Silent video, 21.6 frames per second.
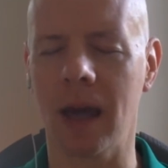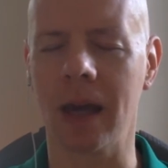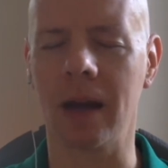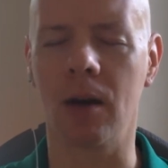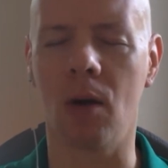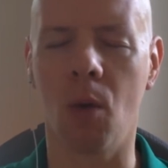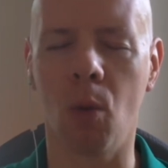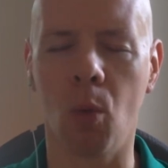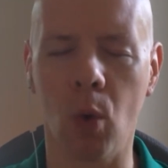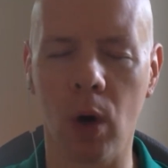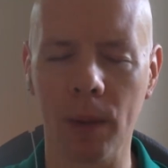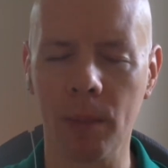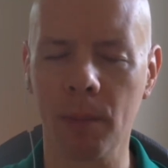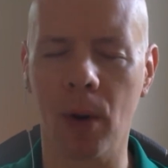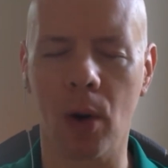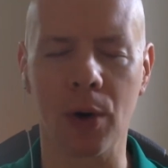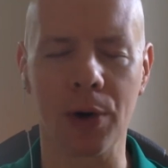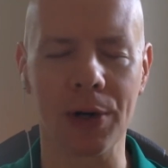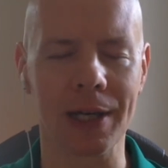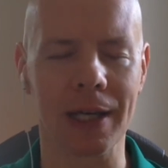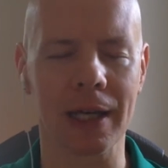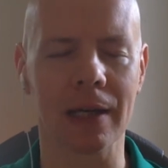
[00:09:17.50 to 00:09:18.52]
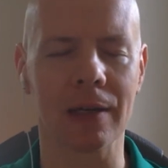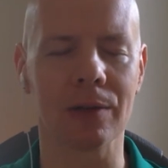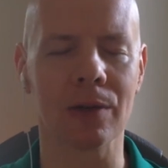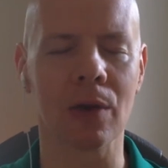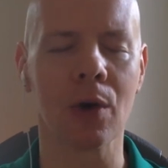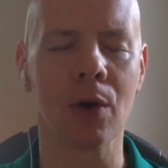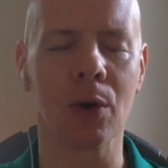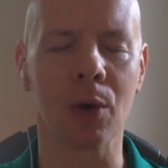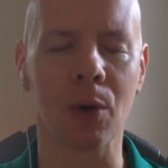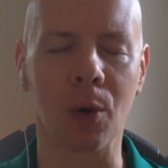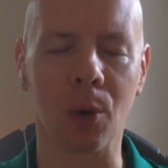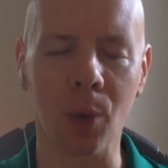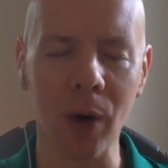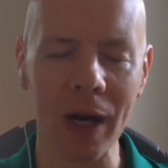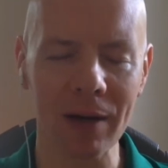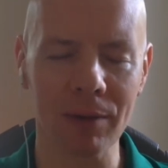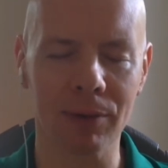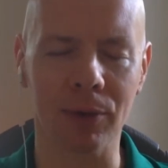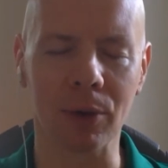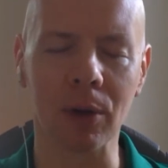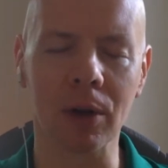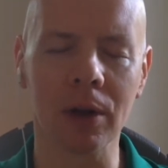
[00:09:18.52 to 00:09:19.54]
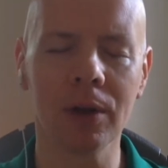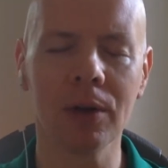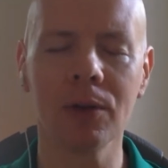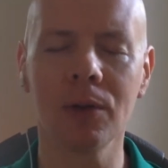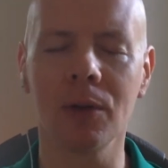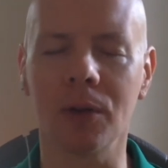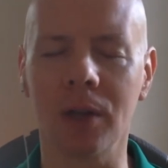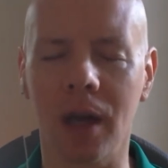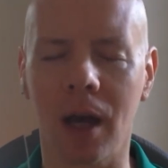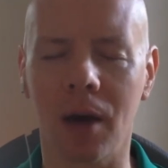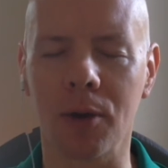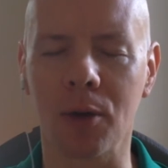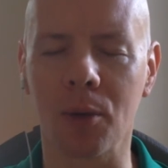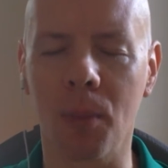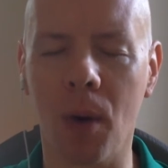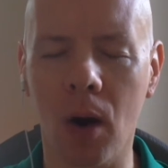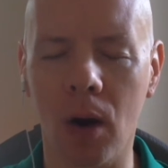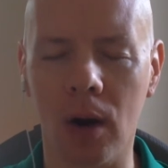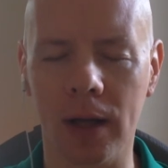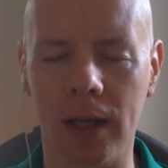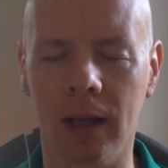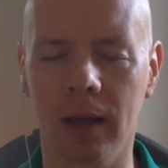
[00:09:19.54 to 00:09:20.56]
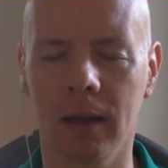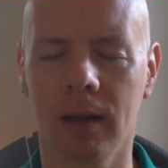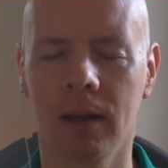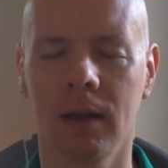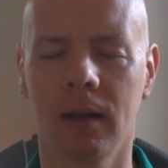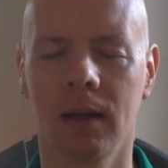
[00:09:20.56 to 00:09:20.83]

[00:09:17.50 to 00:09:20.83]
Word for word: And one party is grateful to the other party.